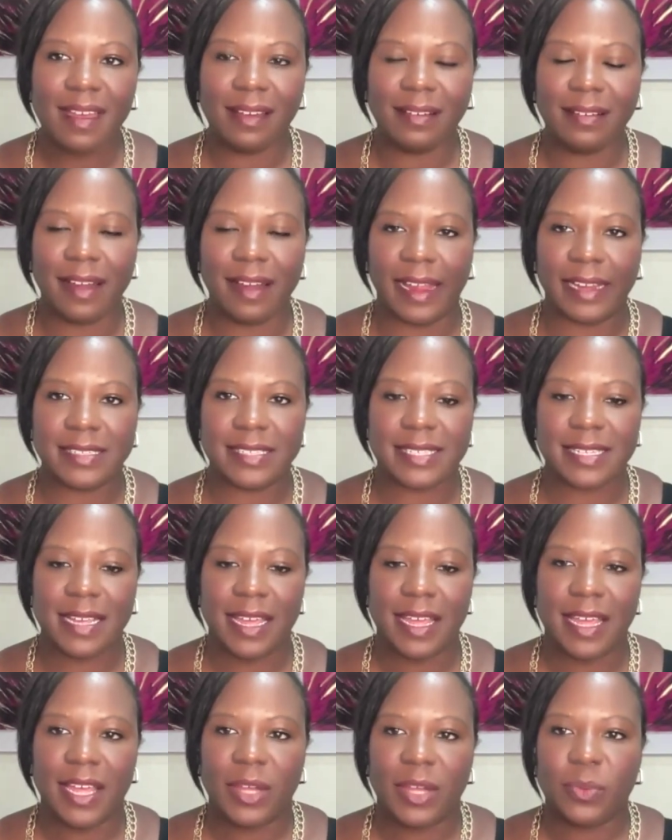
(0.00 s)
All right.
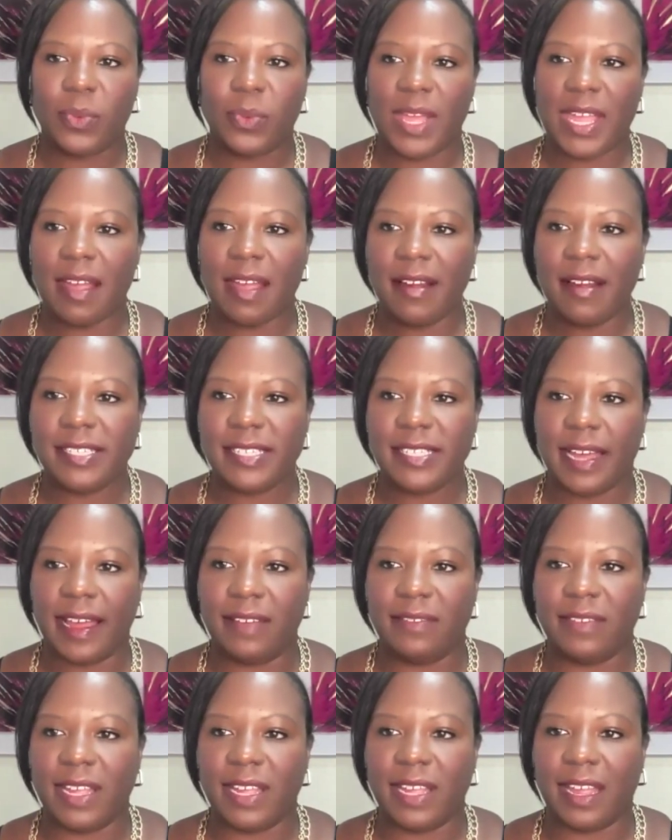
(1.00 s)
We are
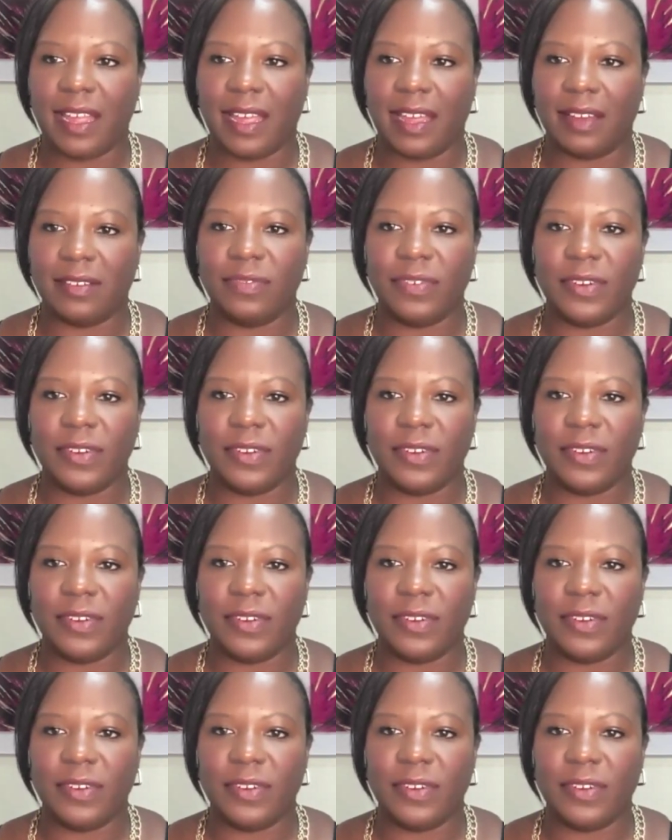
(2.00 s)
diving in.